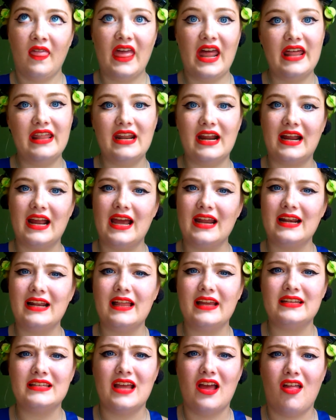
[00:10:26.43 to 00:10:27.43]
And then I kind of
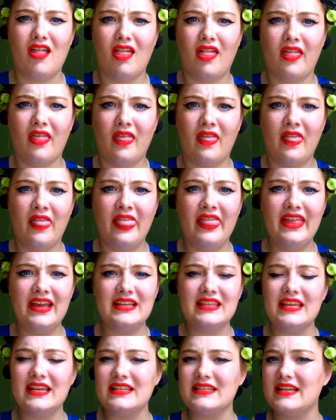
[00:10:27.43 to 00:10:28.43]
like to
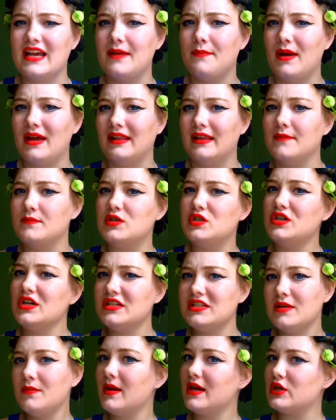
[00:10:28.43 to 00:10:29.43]
lick the inside of my lips
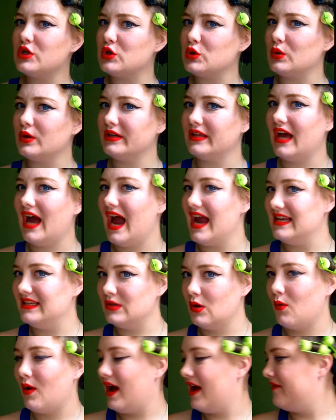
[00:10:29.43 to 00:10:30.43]
just to make sure that I
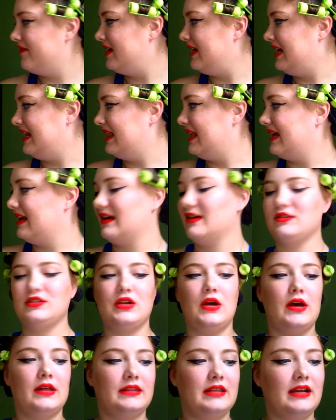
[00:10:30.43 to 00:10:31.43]
don't have anything
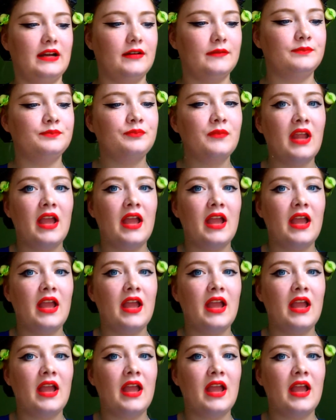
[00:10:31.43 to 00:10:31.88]
else on there.